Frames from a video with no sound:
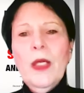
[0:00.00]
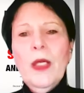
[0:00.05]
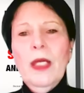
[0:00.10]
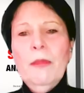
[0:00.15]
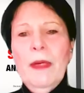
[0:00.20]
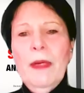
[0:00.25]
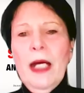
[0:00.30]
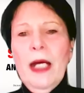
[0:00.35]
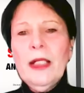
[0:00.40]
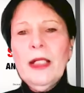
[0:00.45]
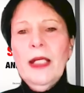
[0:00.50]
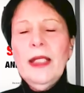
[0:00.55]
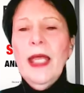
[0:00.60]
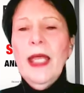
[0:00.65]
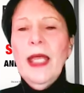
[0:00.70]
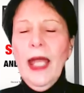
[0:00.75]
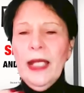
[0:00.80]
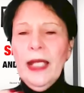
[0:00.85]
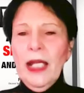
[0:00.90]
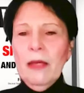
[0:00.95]
about it
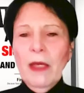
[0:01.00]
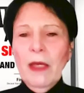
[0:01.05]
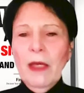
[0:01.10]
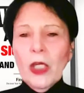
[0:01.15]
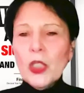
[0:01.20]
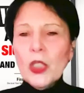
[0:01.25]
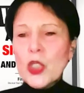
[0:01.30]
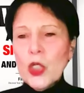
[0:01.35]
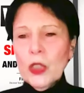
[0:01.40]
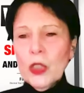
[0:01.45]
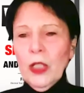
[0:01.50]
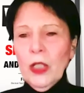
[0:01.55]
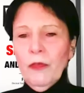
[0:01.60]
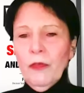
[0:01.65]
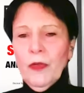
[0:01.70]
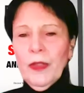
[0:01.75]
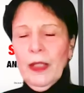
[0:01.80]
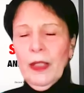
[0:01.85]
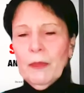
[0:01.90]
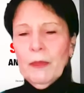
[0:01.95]
and I make a journey
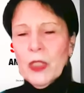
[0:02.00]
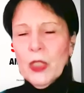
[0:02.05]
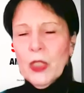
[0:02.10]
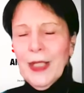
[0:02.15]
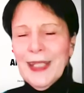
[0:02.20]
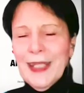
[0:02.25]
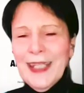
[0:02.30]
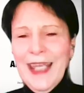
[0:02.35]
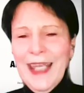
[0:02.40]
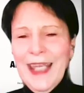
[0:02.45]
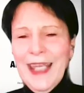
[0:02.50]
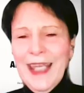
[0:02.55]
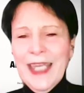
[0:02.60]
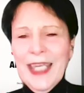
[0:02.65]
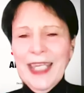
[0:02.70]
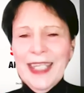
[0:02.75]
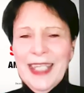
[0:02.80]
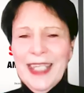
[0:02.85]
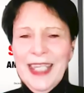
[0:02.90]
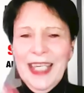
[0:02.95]
for them so that they
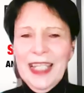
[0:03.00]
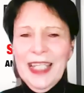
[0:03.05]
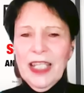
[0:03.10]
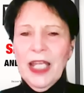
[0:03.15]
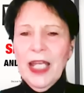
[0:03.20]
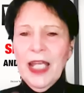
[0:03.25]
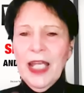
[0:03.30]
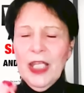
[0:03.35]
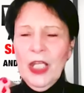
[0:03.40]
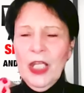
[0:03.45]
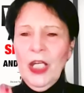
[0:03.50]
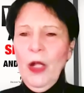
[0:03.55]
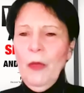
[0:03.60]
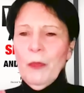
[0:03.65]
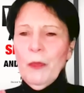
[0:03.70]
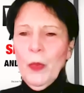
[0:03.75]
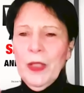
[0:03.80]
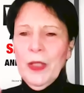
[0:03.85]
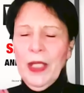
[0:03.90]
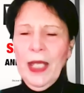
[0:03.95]
can get, you know,
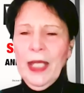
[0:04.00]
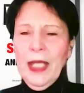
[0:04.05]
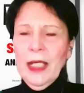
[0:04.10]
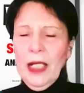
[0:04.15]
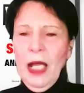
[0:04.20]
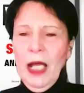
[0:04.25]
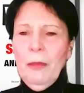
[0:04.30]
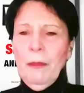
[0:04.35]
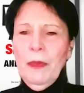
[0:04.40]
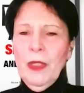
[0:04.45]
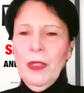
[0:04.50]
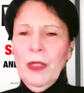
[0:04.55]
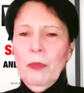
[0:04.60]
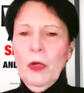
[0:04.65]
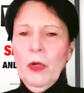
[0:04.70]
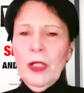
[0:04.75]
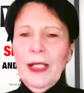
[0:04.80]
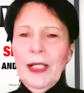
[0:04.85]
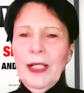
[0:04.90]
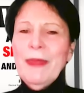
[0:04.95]
when they get up in the
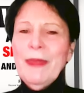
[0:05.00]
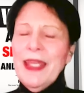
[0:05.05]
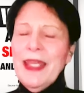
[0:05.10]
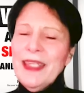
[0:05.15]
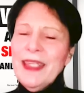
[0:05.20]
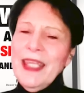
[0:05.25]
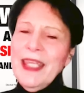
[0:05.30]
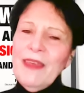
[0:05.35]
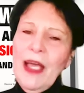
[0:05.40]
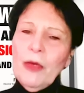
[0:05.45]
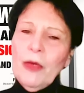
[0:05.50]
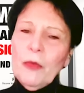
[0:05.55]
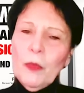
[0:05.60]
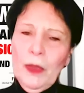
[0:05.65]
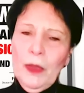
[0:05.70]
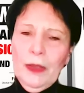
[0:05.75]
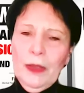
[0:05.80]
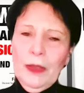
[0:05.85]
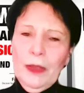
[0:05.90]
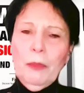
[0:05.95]
morning, they got
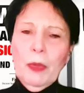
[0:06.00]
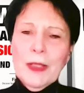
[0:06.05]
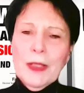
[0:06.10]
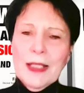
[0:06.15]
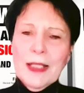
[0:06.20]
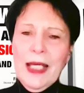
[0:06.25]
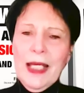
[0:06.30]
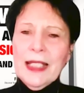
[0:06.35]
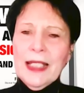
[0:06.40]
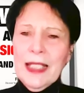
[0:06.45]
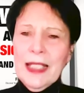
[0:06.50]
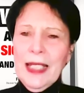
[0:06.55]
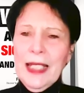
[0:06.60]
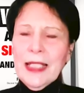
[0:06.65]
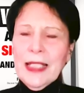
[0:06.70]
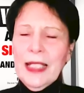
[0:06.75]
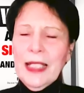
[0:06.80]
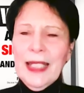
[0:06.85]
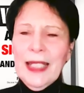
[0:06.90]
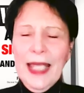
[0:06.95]
really precise
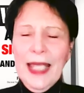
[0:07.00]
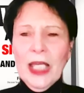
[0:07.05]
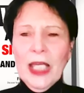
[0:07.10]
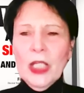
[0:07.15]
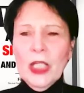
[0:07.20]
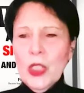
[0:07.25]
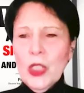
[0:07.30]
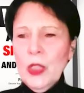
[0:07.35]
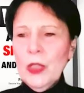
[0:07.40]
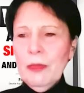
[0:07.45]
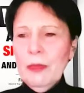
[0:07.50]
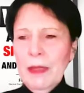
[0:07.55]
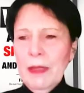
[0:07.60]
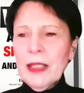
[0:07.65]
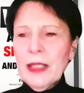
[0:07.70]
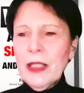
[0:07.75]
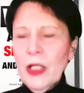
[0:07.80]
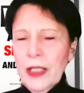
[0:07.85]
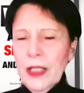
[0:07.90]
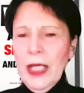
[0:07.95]
things that they can do to
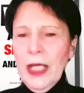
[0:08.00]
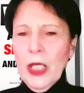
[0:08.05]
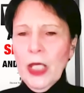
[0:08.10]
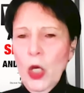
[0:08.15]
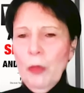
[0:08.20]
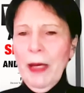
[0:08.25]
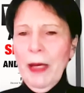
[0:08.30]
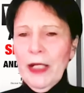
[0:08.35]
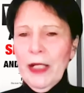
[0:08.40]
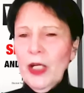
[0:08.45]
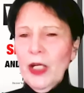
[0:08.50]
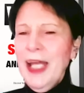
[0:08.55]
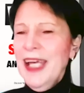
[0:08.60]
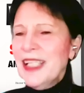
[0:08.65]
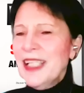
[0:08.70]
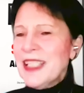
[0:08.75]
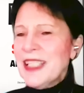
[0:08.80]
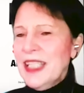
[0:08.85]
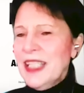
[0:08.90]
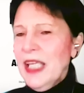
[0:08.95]
make their day go better.
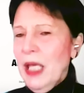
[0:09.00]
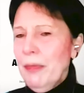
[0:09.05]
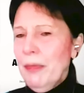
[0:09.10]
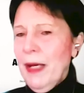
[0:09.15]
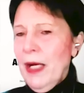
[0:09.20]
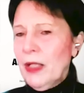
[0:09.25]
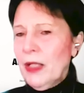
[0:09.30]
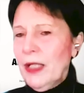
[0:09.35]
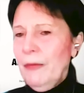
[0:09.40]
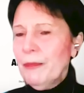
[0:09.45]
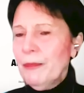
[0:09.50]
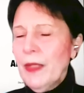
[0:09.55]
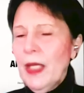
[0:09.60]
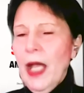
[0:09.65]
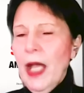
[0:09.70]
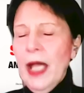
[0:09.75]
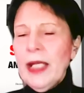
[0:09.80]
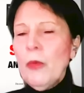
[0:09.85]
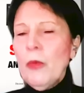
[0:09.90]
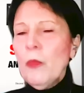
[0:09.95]
Let's think about it.
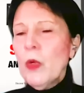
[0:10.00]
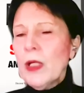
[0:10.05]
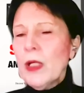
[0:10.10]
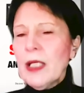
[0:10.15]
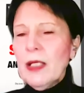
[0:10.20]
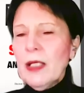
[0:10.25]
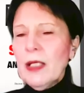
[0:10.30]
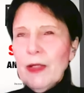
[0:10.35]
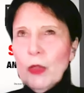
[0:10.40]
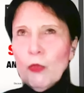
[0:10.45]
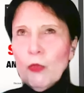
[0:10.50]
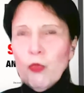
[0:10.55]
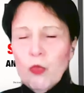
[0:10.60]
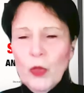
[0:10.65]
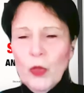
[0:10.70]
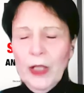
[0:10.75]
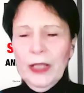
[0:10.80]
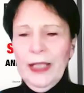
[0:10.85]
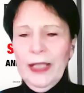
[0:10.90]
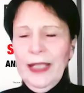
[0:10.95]
And I work
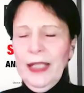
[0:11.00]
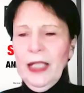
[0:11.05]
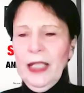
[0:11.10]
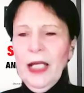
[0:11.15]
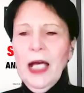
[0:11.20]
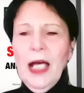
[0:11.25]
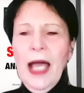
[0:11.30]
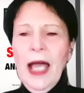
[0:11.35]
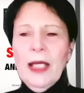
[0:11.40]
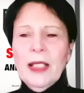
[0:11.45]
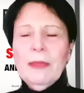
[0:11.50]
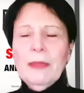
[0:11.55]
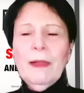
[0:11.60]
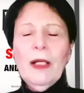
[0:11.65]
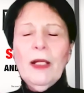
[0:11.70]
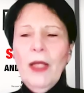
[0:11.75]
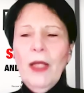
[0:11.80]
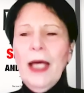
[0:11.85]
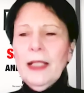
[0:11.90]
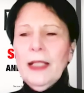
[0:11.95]
really, I
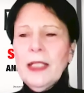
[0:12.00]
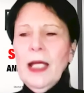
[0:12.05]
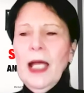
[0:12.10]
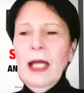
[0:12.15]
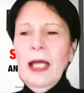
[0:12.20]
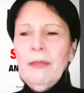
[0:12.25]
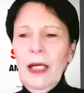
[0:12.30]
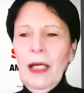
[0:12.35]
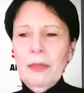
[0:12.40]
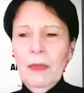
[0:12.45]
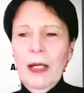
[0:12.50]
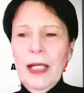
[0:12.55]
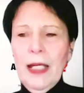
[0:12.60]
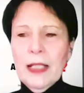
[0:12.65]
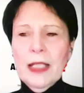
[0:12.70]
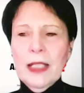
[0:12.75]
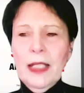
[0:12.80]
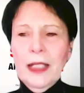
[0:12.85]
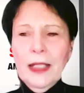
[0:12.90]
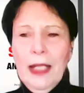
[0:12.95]
spend a lot of time on
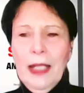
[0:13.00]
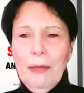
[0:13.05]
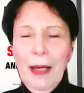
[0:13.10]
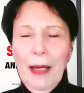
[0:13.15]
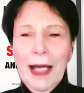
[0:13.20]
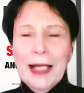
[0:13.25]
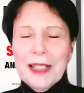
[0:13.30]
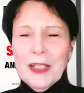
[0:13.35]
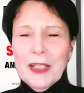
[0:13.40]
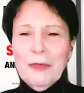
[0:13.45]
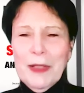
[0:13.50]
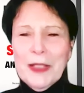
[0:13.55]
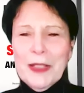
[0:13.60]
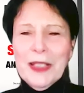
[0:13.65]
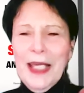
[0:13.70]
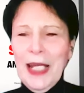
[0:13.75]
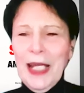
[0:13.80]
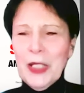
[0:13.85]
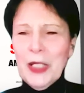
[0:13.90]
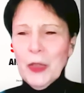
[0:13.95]
mindset and that positive
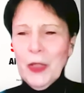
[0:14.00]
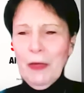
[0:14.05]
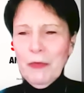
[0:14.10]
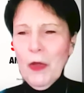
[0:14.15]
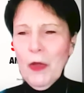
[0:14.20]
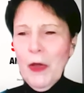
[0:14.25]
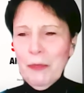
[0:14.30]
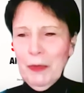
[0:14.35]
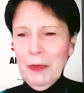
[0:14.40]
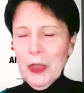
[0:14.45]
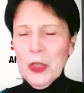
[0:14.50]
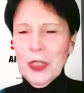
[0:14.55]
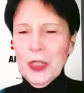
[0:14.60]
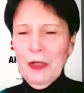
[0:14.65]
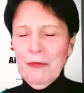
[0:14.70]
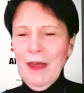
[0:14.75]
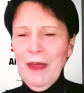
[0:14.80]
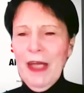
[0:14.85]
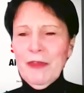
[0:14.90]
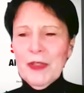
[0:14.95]
mental attitude. I know I've mentioned
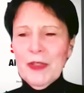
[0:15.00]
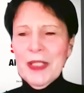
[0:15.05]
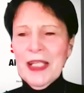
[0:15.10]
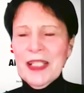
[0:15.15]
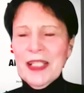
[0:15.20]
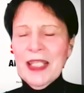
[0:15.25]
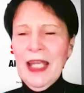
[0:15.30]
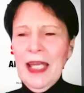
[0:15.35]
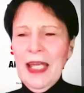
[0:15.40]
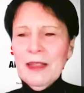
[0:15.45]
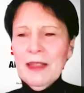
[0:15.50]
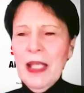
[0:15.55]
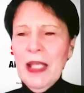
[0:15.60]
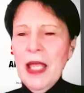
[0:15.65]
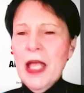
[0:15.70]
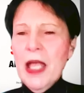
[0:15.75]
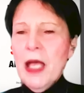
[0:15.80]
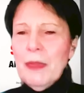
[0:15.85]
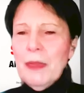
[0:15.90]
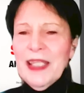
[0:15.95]
it 5 or 6 times.
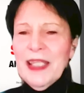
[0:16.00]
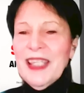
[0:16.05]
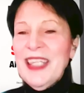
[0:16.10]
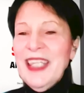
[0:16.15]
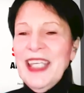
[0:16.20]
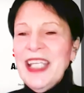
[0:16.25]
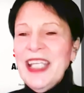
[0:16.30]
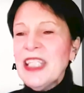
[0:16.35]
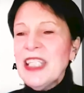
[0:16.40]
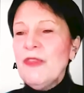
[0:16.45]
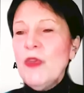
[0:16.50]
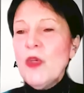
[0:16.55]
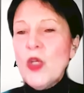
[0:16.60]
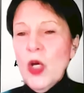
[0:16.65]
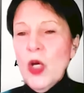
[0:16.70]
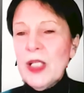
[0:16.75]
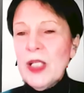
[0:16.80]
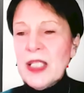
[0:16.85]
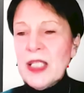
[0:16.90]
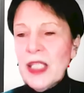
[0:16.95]
But the thing is, if you
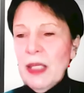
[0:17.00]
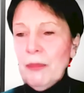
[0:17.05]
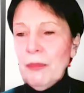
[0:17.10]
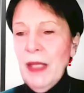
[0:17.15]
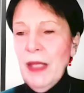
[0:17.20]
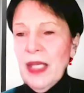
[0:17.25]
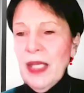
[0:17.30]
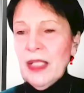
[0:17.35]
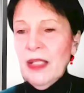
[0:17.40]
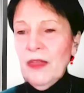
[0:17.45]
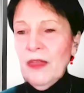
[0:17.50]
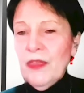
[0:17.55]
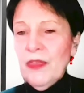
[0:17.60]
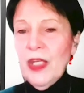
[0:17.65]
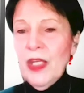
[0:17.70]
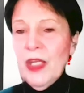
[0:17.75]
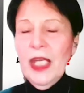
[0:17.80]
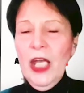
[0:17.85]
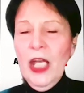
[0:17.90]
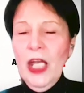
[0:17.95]
go to sleep negative
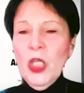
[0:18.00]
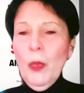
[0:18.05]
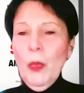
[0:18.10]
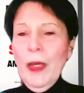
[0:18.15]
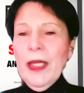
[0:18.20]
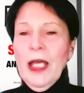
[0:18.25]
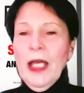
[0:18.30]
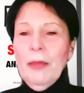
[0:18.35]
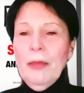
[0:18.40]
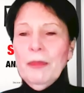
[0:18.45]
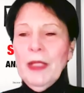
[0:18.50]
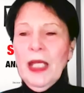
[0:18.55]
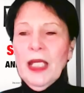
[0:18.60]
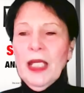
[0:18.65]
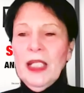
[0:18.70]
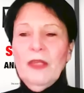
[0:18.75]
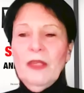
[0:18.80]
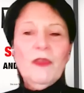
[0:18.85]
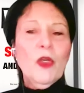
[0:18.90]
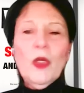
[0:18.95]
and you wake up
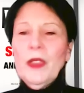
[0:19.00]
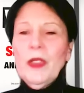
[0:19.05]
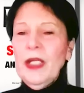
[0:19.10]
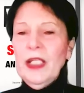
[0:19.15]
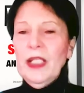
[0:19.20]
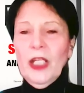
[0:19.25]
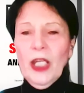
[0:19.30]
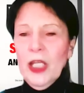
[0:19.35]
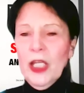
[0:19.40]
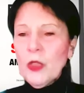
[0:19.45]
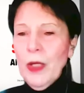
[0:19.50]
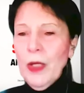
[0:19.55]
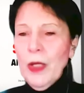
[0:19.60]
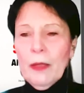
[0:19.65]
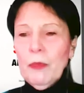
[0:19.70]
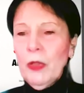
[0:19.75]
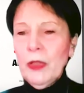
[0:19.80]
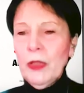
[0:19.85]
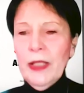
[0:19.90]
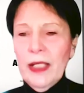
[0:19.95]
negative, you're only gonna
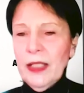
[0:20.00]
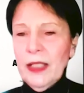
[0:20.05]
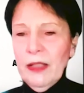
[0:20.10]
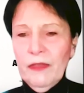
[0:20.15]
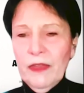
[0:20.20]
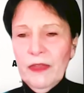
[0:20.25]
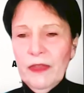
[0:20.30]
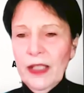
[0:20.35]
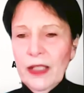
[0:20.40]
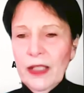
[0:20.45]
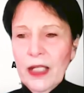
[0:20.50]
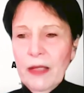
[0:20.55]
attract more negativity.